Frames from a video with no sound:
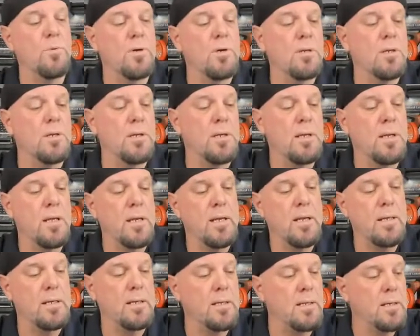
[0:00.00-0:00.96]
will. And
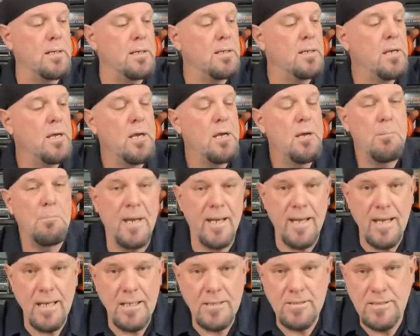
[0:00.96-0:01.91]
my
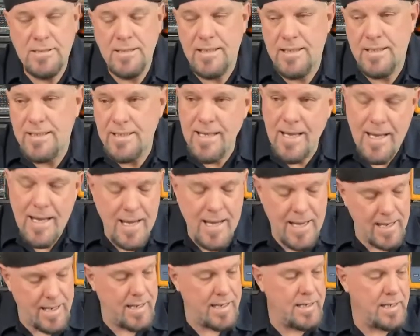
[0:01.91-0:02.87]
guest
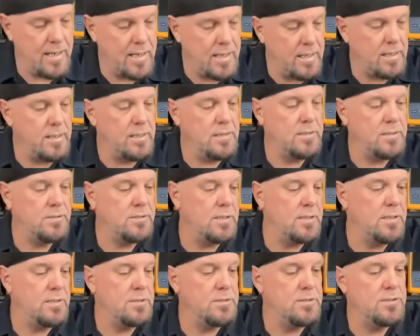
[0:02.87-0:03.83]
today is
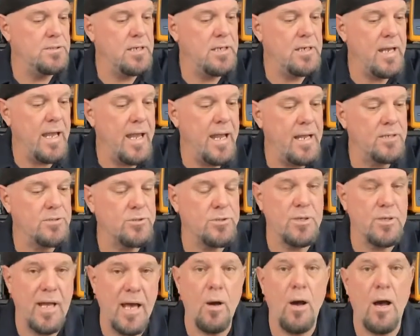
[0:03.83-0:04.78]
Gene
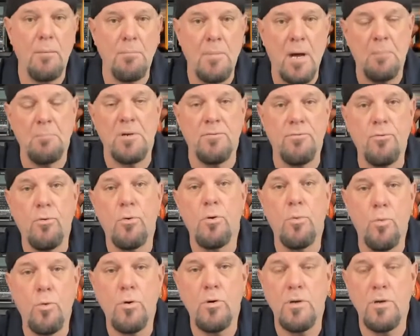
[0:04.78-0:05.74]
Hanchar. Now, I'm going to
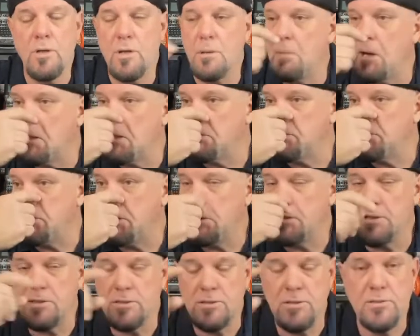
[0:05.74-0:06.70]
forewarn you about
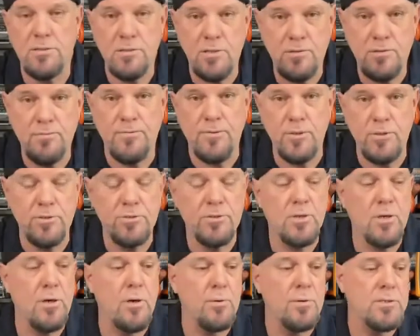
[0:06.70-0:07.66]
Gene. This is his first
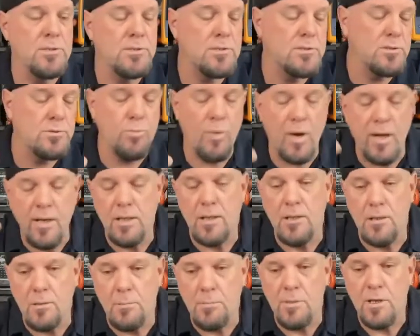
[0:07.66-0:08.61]
show. He's sweating a
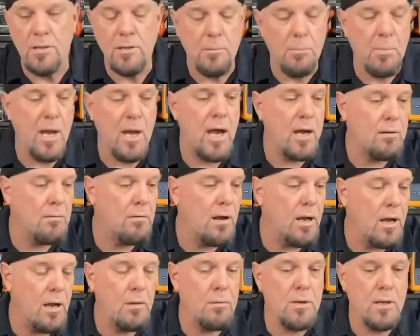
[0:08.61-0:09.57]
little bit in the
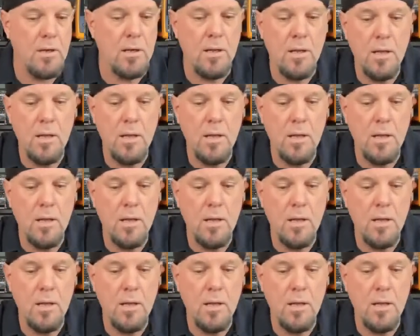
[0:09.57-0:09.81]
background,